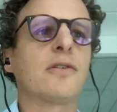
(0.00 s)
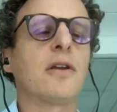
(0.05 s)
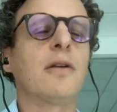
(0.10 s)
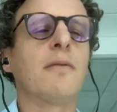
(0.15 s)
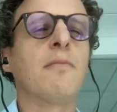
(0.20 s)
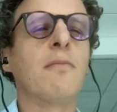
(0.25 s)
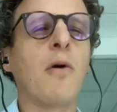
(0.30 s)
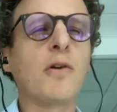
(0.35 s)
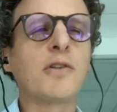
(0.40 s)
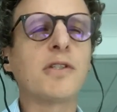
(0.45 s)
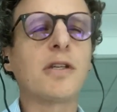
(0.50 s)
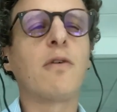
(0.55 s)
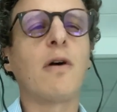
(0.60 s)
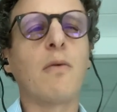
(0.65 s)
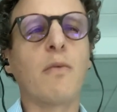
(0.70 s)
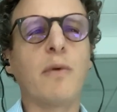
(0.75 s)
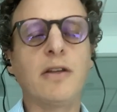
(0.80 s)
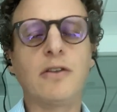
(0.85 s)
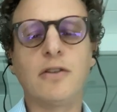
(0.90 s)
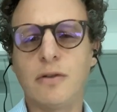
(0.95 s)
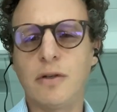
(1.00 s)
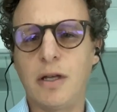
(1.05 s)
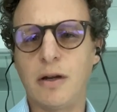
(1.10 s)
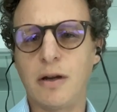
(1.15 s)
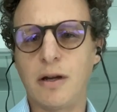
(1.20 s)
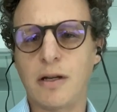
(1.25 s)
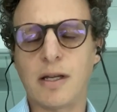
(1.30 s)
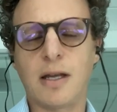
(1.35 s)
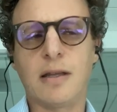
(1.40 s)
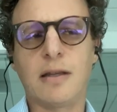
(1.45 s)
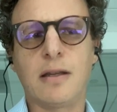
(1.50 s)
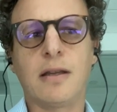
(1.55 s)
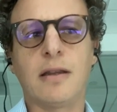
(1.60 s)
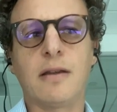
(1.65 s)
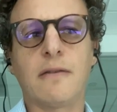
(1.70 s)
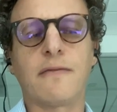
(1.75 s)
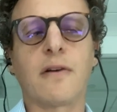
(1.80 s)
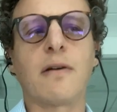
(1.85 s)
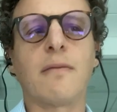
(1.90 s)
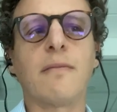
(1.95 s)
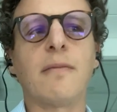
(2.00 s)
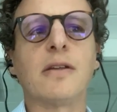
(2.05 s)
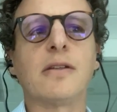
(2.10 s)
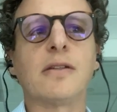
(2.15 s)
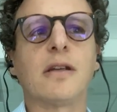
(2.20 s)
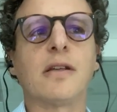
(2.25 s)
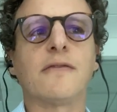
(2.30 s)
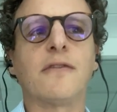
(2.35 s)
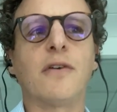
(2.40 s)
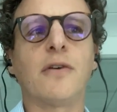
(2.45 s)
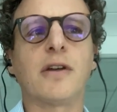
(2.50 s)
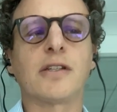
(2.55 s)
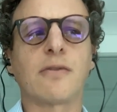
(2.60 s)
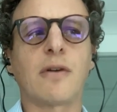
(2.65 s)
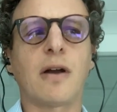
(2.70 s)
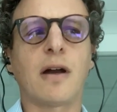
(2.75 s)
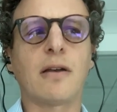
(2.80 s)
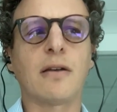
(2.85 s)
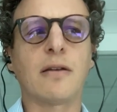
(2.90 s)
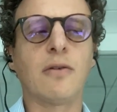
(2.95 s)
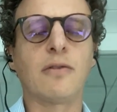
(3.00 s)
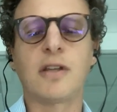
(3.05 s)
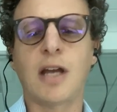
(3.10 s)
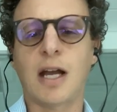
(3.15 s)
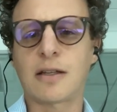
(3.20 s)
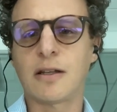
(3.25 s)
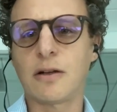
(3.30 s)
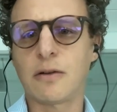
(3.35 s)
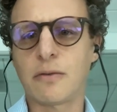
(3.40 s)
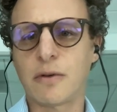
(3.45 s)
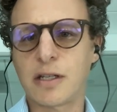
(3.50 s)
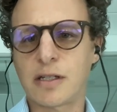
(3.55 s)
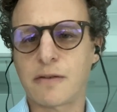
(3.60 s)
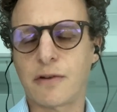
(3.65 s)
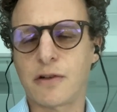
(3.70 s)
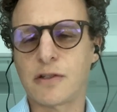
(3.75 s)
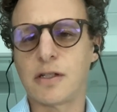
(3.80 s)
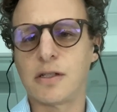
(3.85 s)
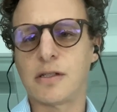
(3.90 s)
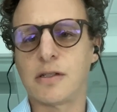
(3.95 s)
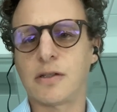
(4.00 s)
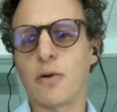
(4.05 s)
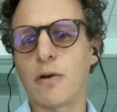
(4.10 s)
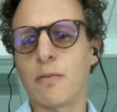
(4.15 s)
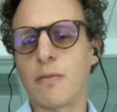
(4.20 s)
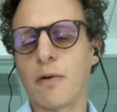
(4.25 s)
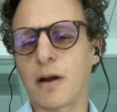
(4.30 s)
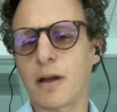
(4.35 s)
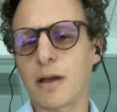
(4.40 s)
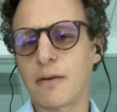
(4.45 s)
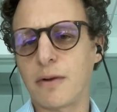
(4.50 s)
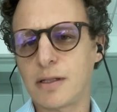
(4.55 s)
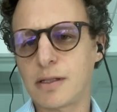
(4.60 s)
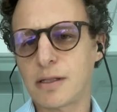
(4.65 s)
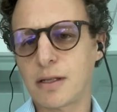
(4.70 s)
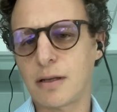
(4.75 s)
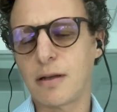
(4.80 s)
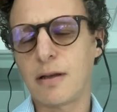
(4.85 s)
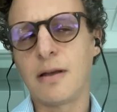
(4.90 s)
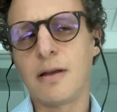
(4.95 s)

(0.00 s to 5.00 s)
Most of what we do here in, in the firm is, is focused around technical risk versus go-to-market risk